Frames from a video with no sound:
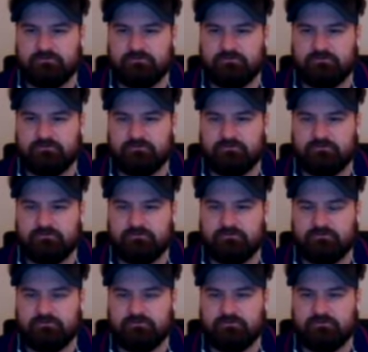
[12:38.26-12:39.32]

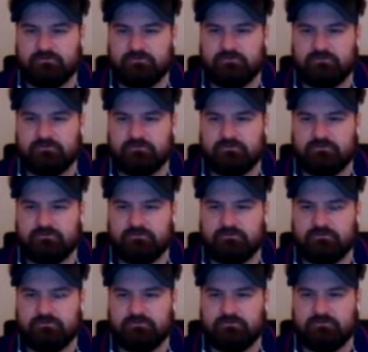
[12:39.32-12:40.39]

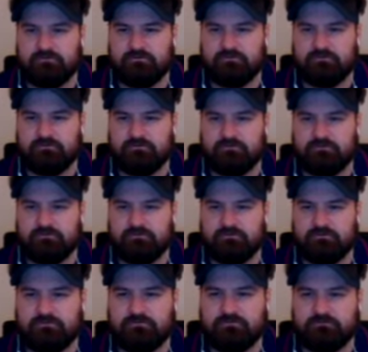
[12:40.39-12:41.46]

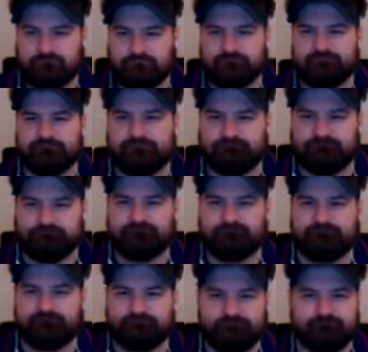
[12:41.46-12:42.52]

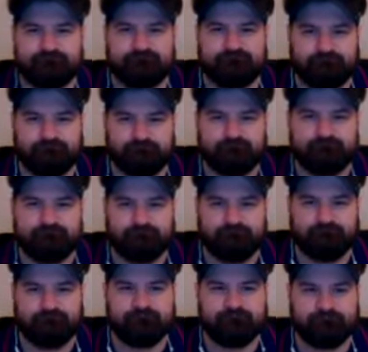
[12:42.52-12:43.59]

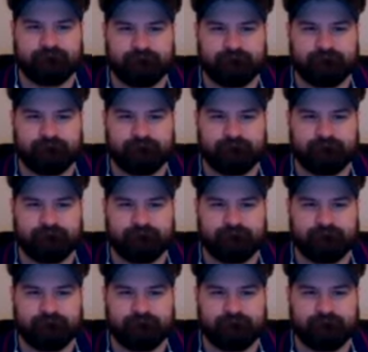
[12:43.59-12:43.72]
No words are spoken by the person on screen.